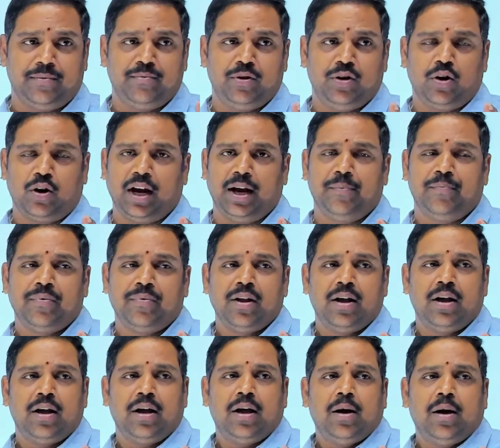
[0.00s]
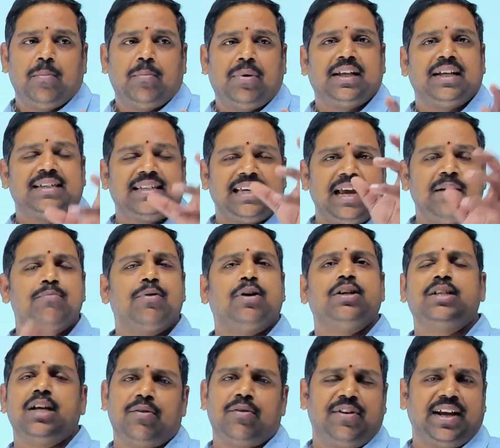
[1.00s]
Okay. But the same
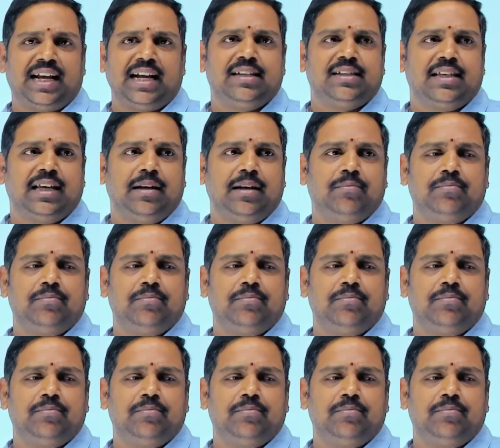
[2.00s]
pressure we can say.